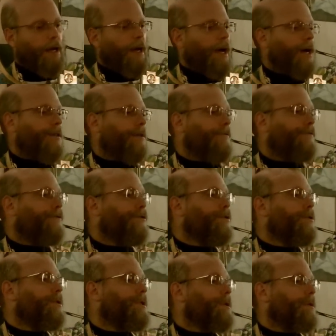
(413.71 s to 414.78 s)
And the
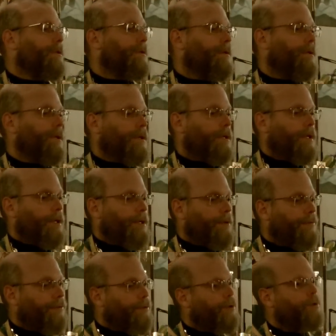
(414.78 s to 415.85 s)
fruit, the
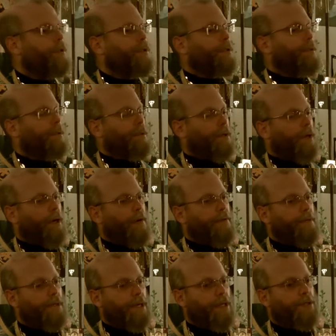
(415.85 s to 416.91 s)
fruit of
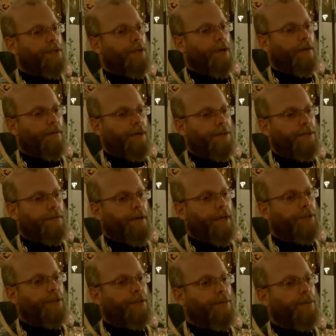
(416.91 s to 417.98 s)
such a
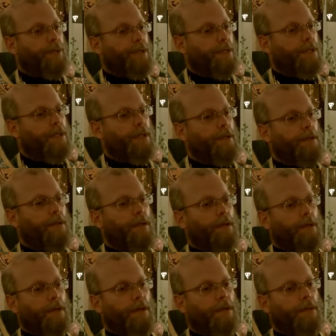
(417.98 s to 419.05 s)
resurrection we see
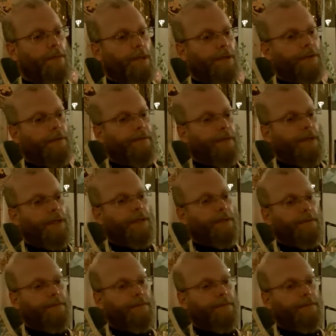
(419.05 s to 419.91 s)
in the Mother of God.